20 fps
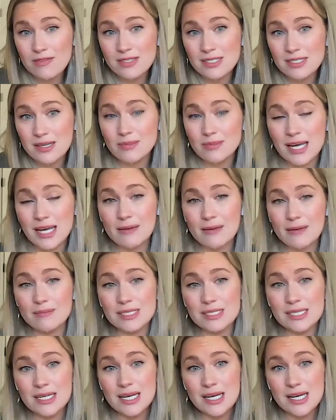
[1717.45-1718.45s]

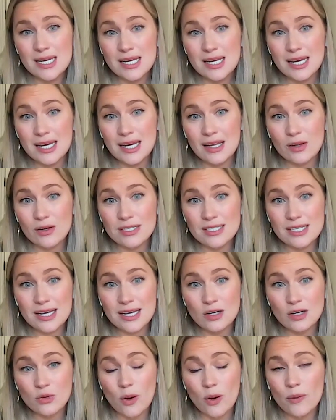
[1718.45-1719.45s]
Sometimes it looks
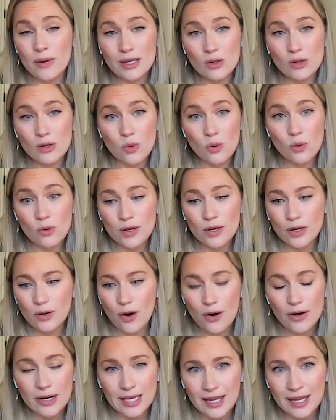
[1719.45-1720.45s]
like growing in the role that
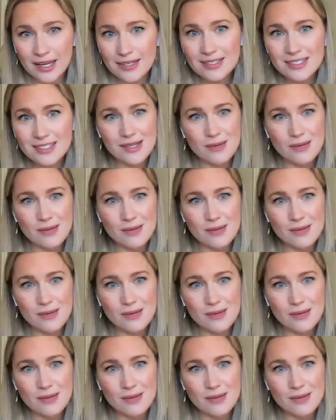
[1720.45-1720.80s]
you're already in.